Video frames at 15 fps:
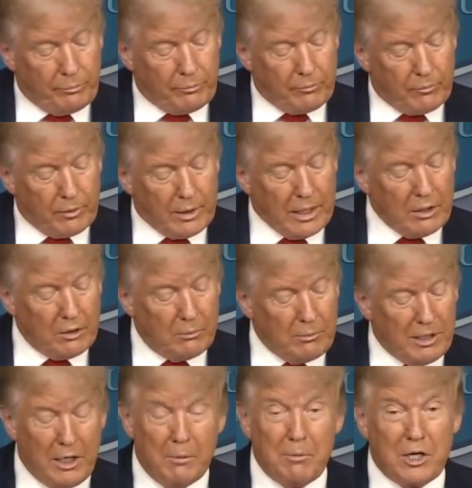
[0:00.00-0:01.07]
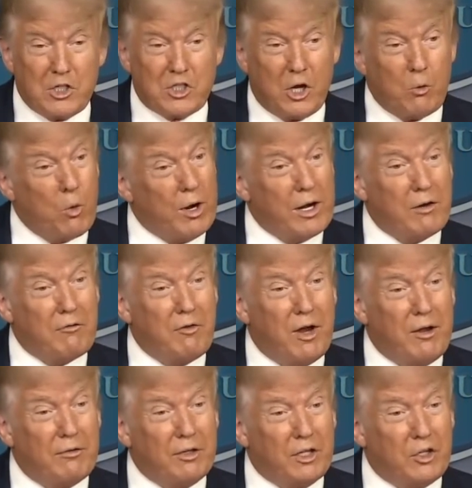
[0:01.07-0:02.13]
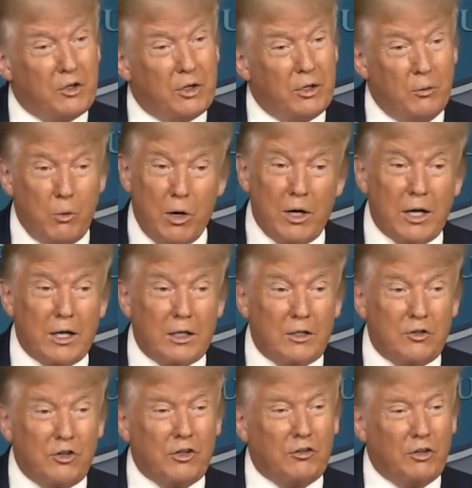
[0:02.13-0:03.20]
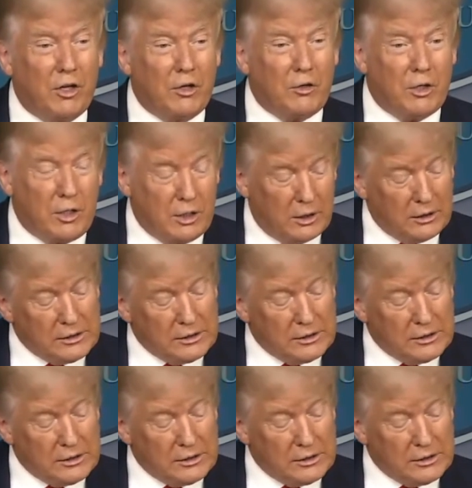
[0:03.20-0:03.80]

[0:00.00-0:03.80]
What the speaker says: Now, the media might say, why not 500? Why not 600?